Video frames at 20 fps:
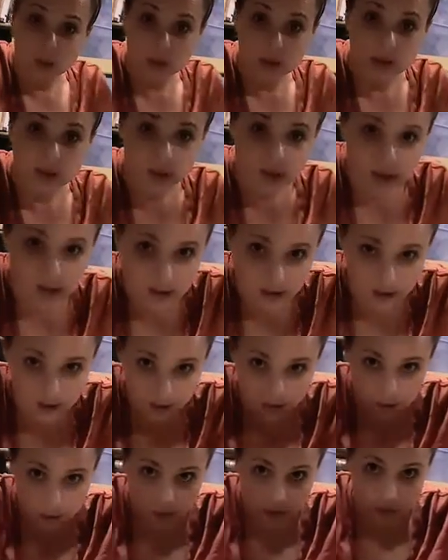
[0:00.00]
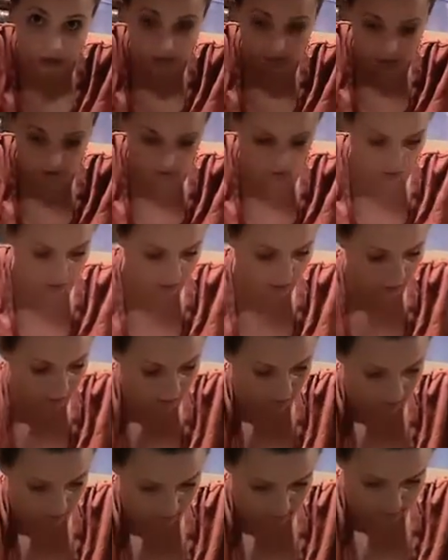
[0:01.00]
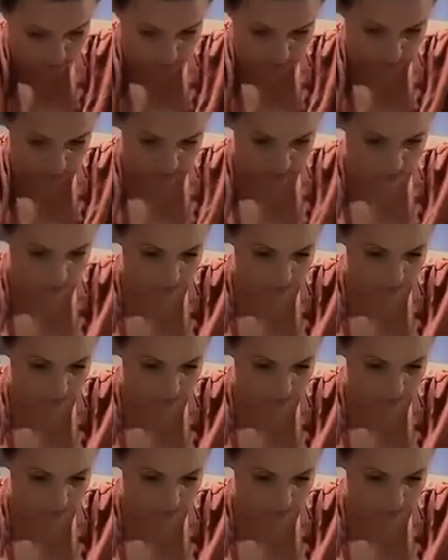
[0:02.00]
at least tonight. I won't have like, you know,